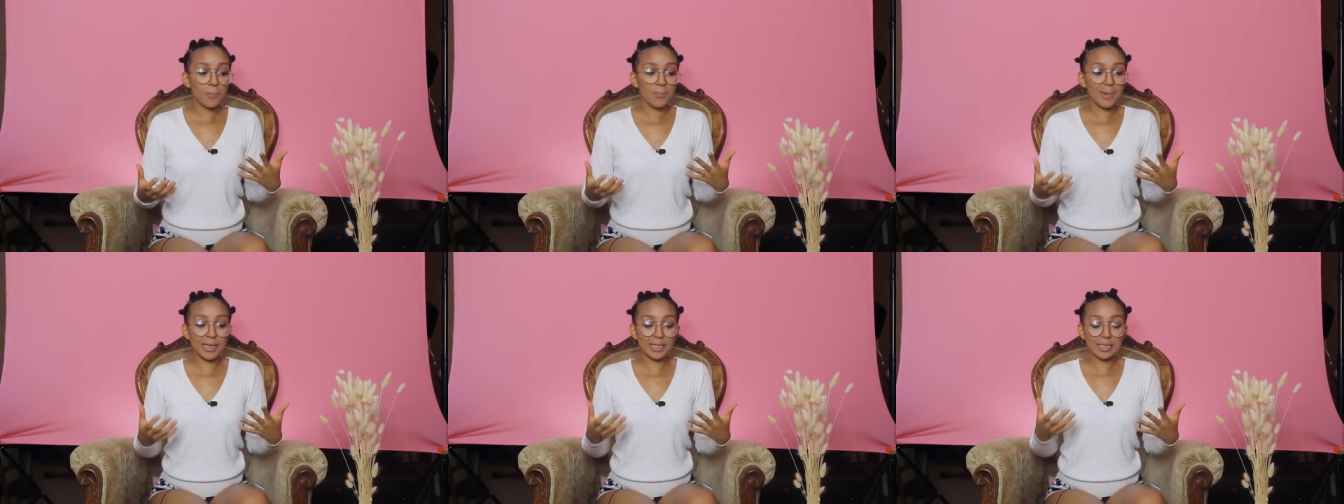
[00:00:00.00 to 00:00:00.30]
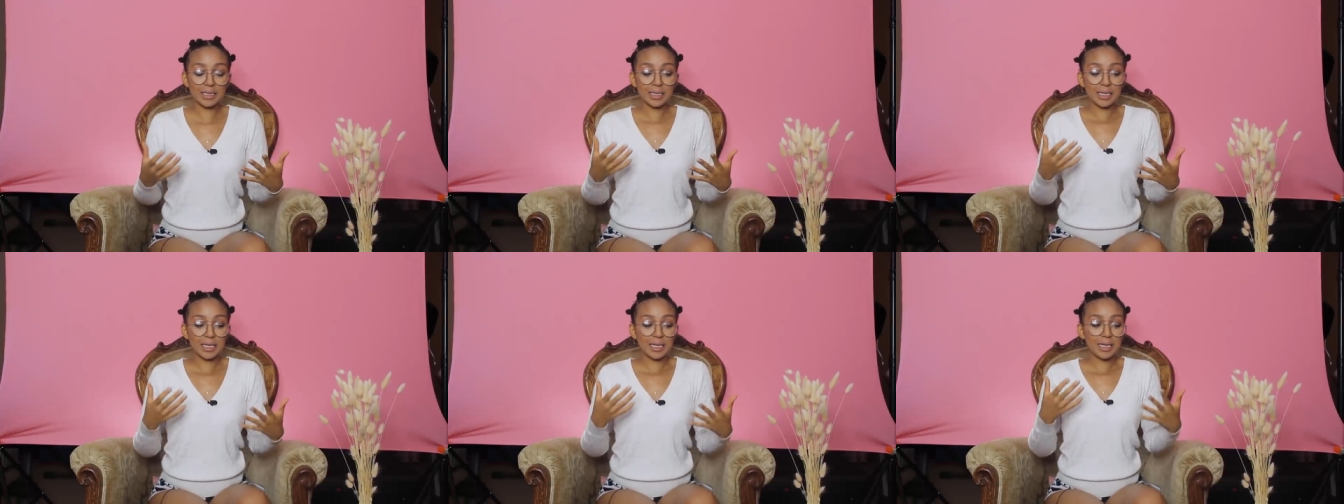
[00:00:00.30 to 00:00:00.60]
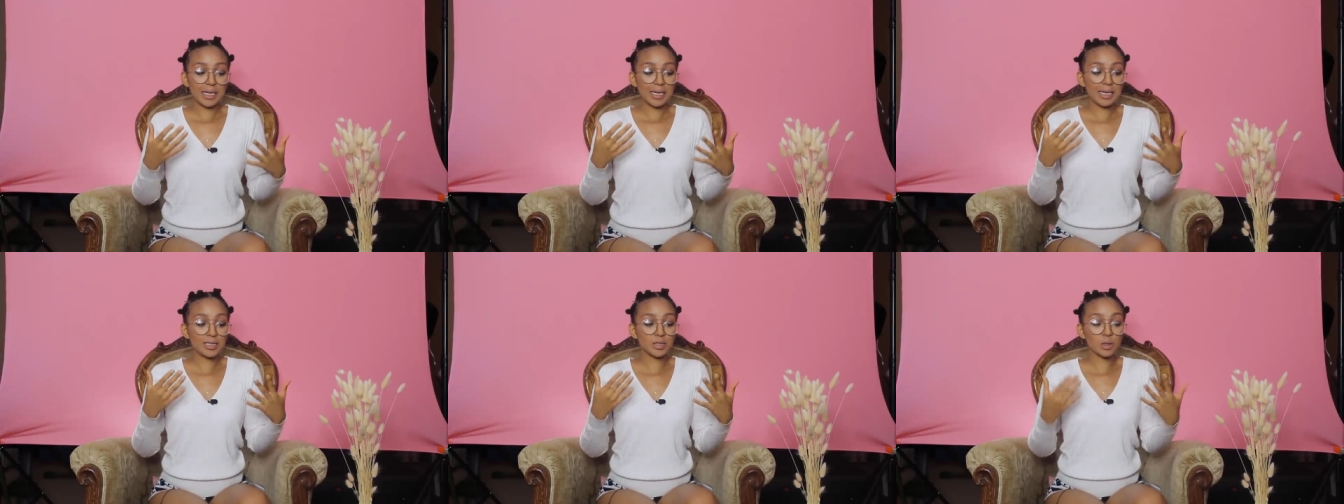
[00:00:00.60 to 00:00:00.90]
but
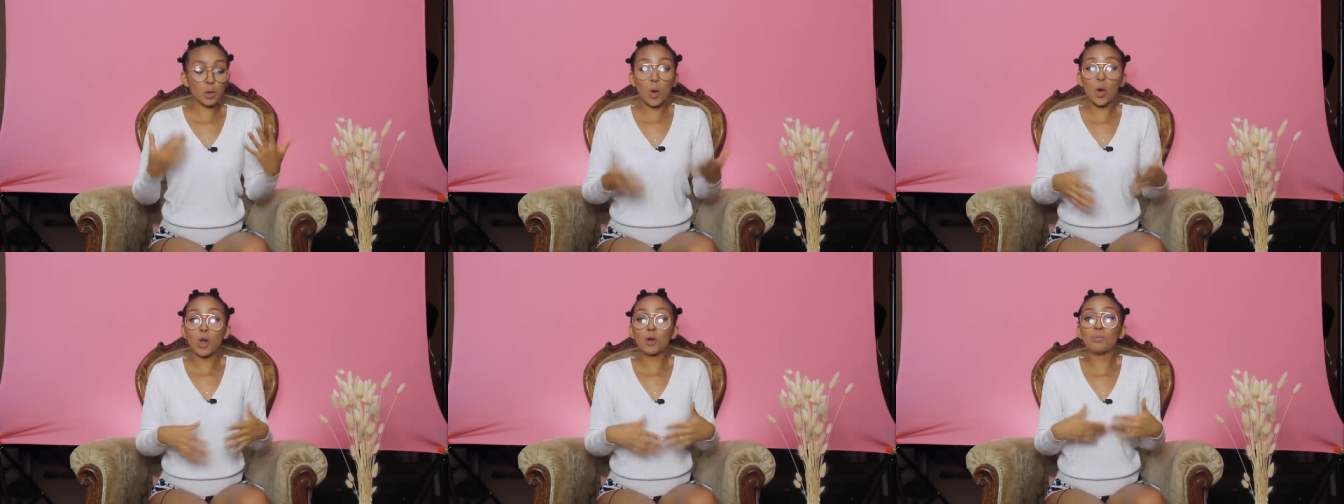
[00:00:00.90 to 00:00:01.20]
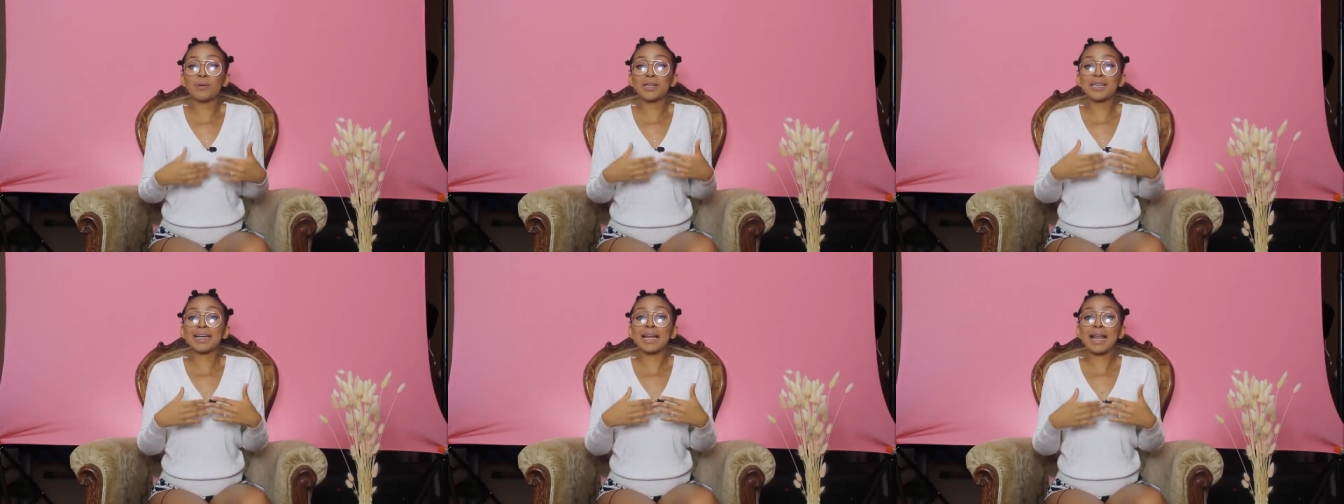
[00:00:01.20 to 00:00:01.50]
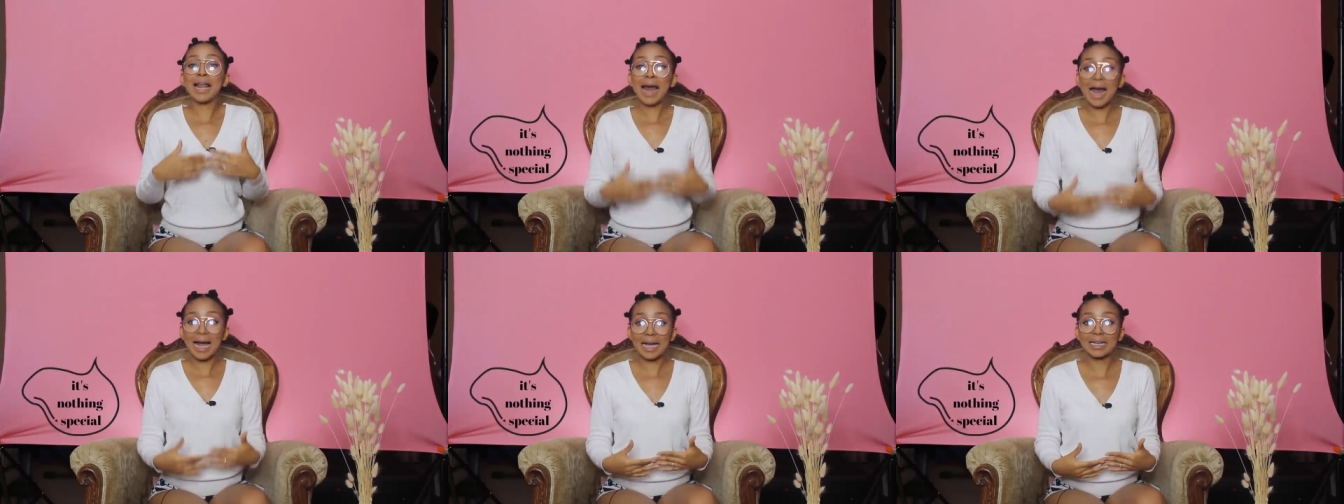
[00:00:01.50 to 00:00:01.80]
it's all
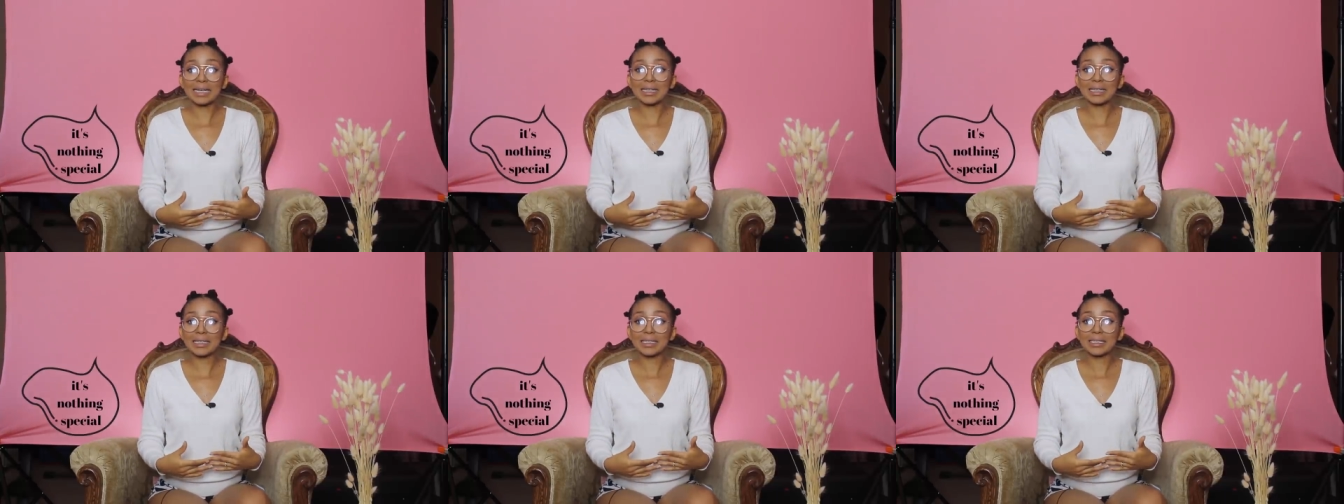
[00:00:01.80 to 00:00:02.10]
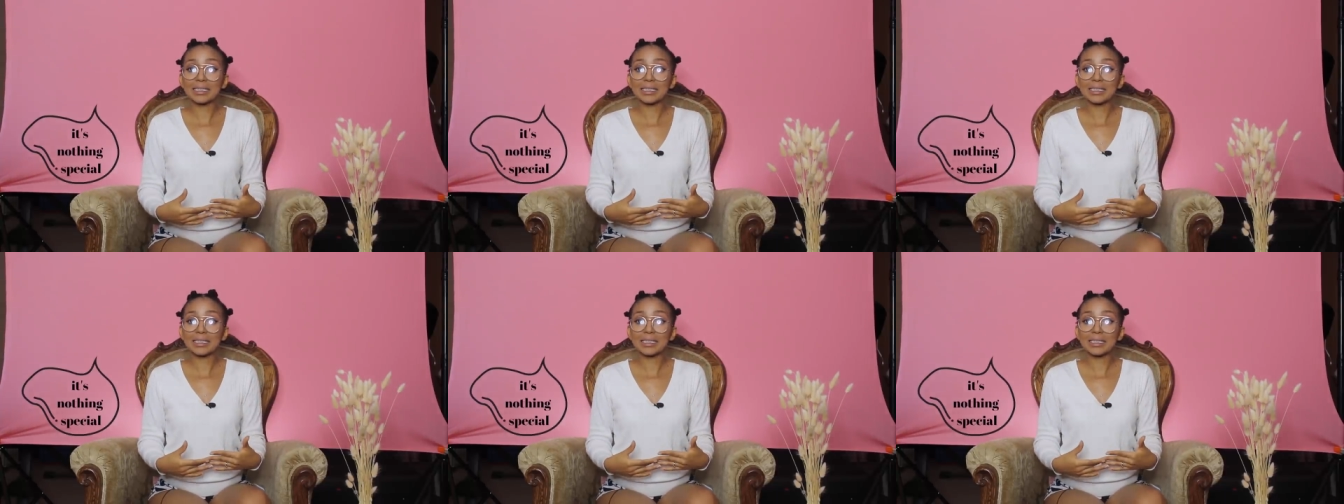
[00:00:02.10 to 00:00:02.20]
been luck